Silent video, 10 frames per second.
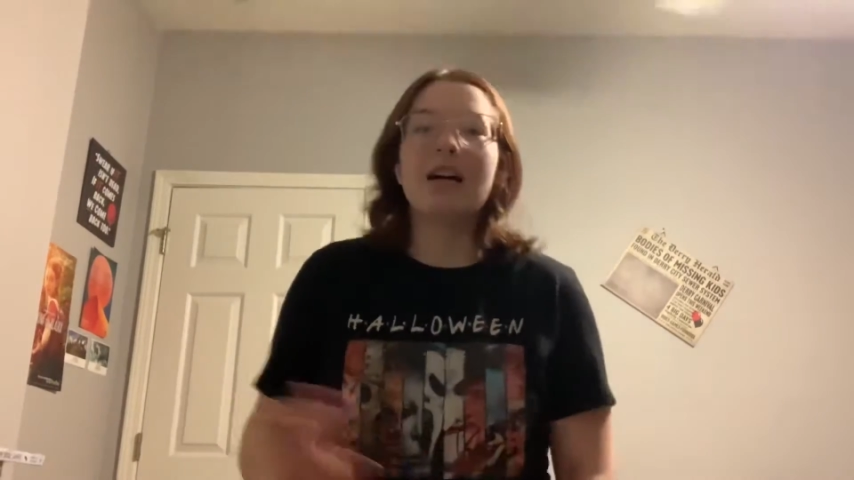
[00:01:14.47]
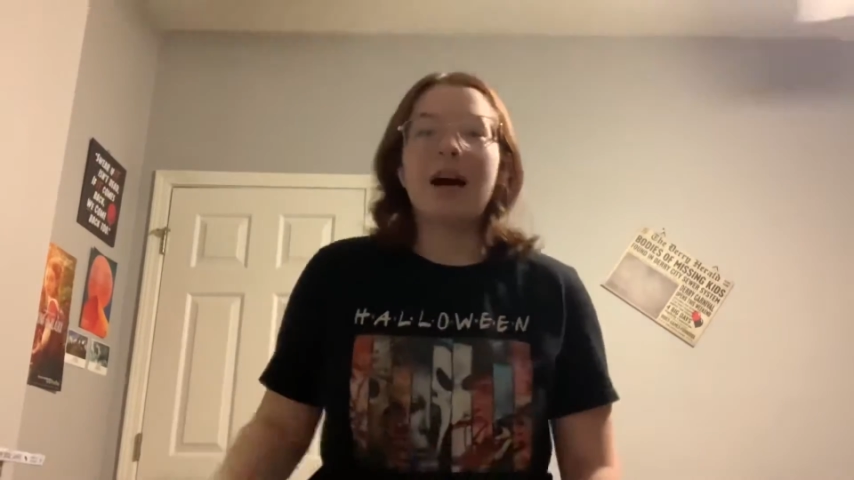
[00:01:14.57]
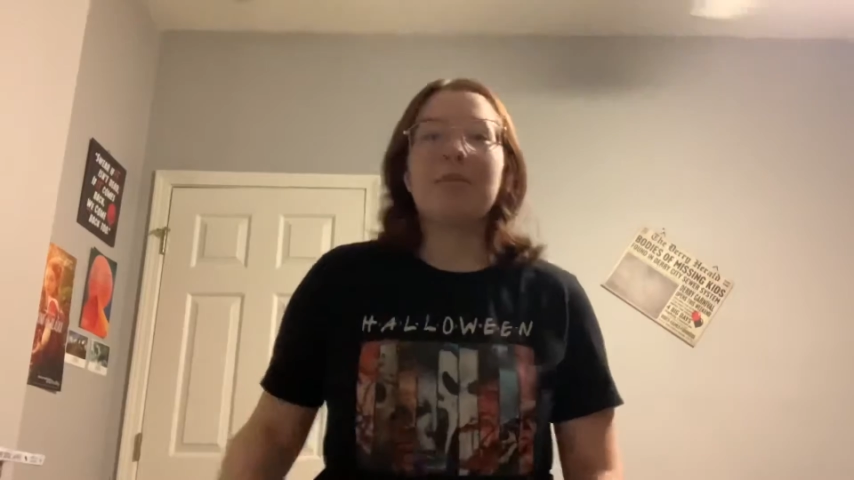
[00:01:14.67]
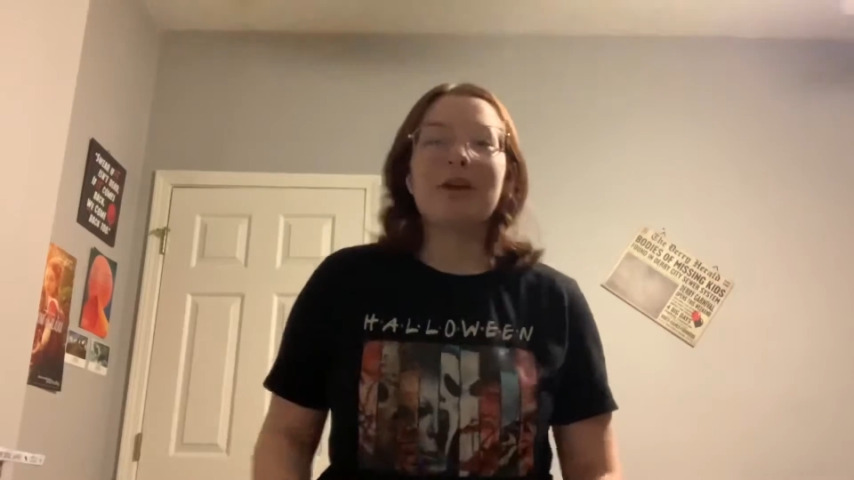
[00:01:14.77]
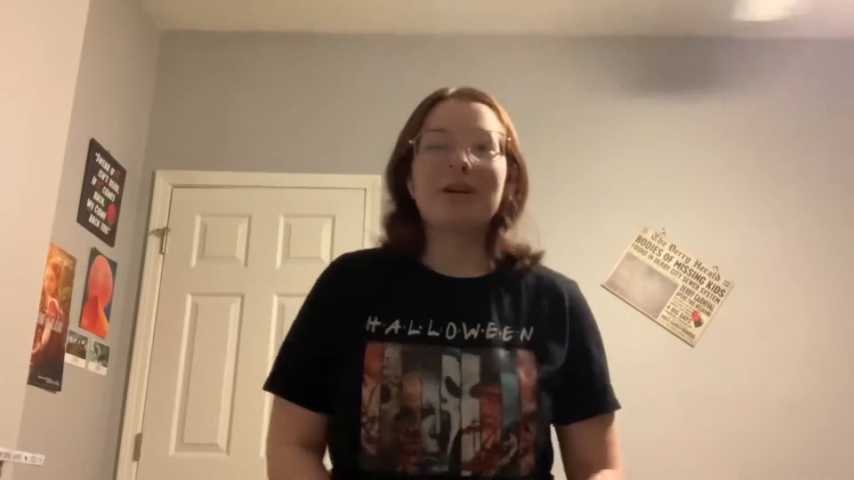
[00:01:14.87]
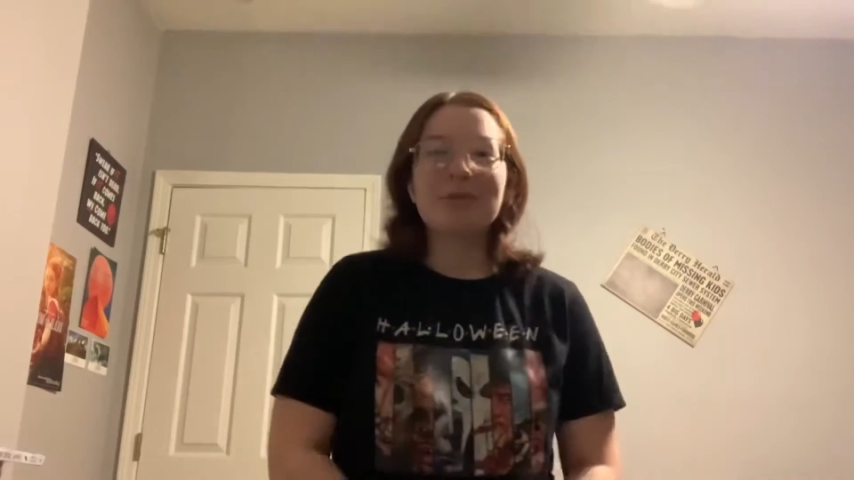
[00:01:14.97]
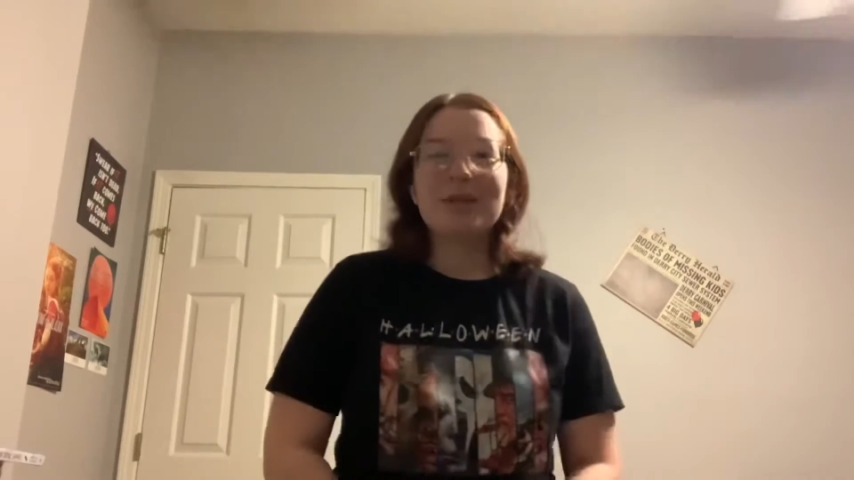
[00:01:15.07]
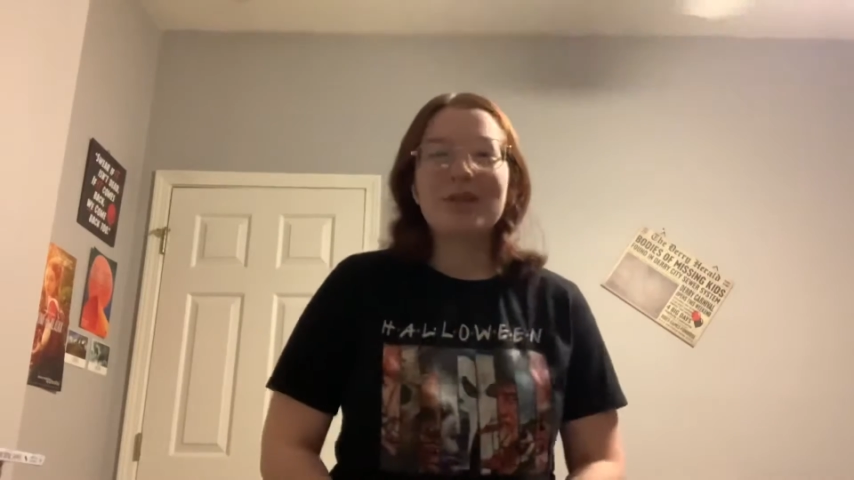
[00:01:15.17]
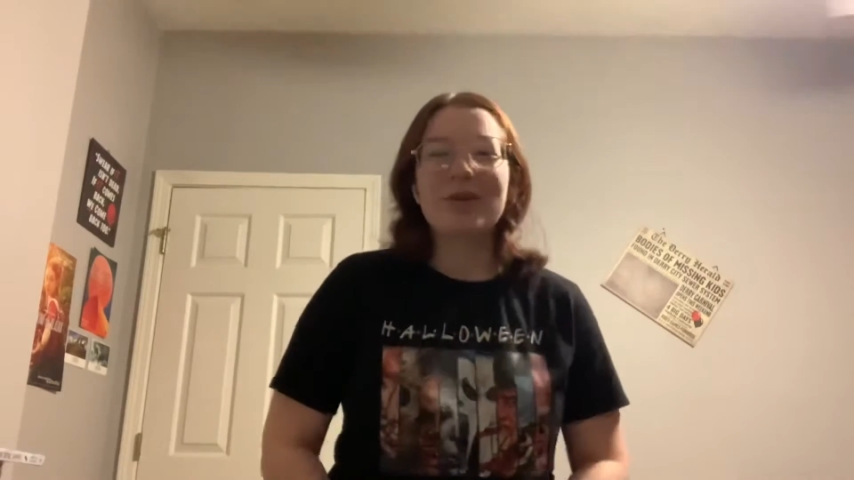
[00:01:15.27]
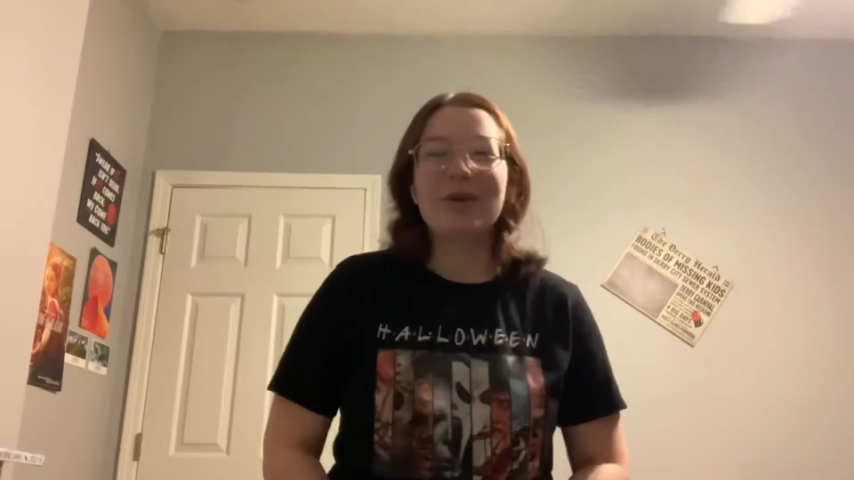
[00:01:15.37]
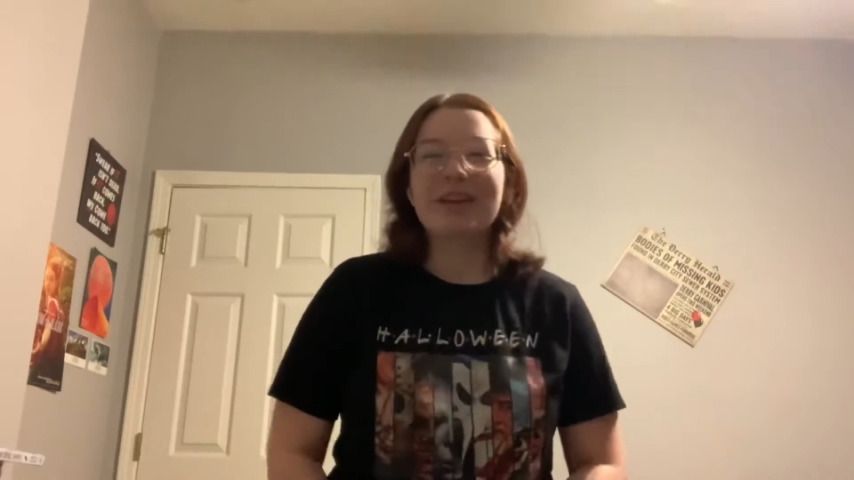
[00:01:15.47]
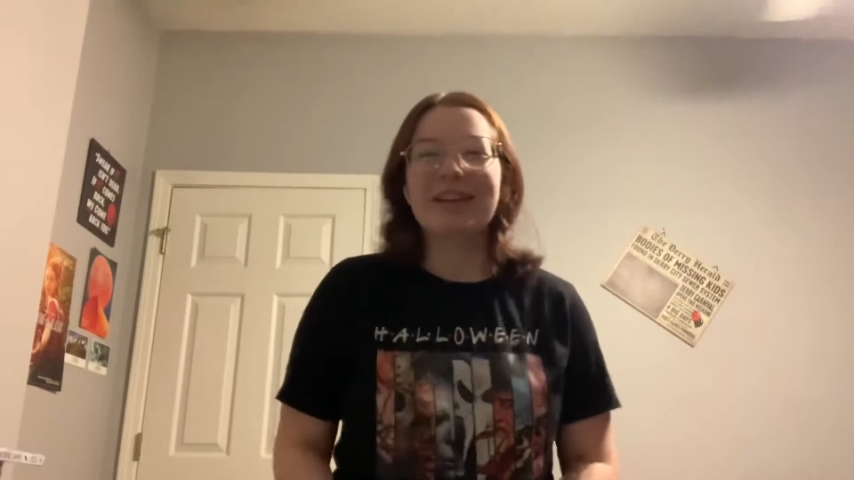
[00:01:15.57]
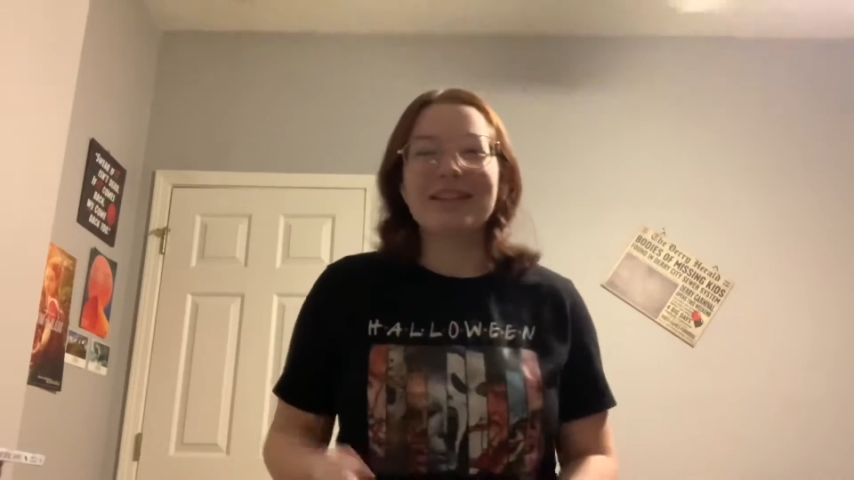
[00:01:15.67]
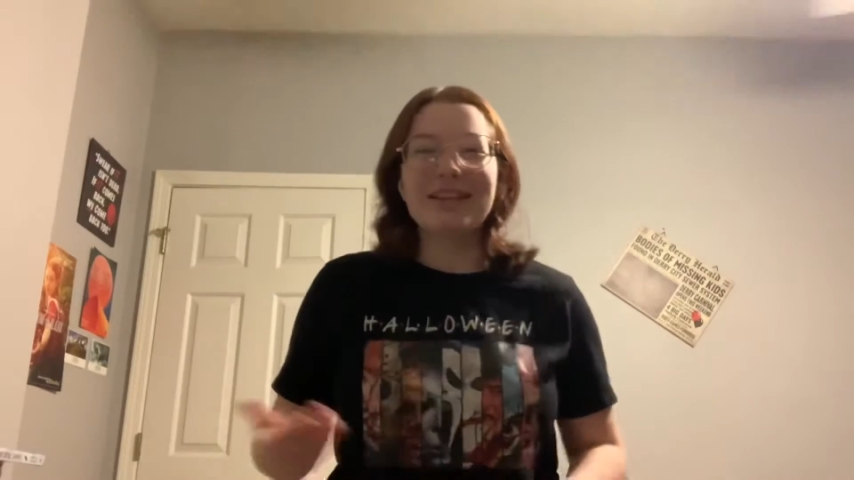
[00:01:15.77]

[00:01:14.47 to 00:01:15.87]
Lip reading: I'm not gonna be showing like